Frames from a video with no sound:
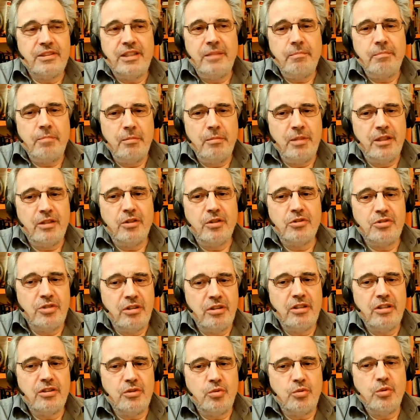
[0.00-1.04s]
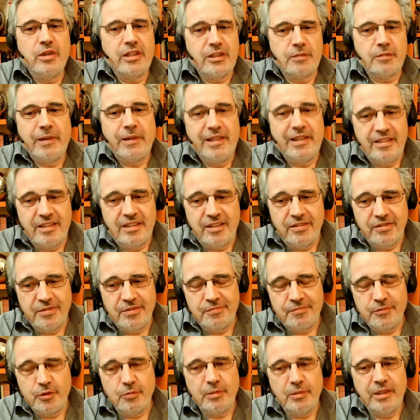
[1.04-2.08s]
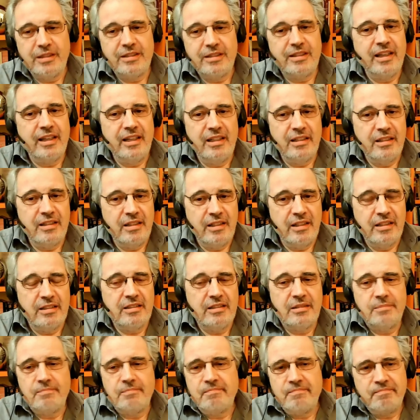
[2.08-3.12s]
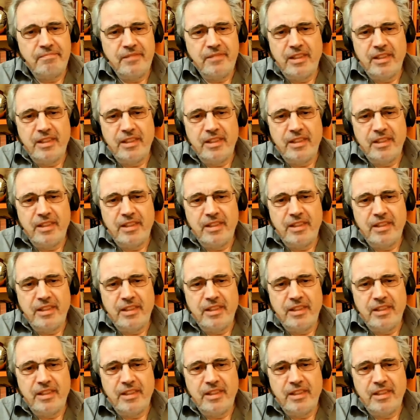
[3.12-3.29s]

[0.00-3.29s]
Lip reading: simply because it is too expensive to maintain. It's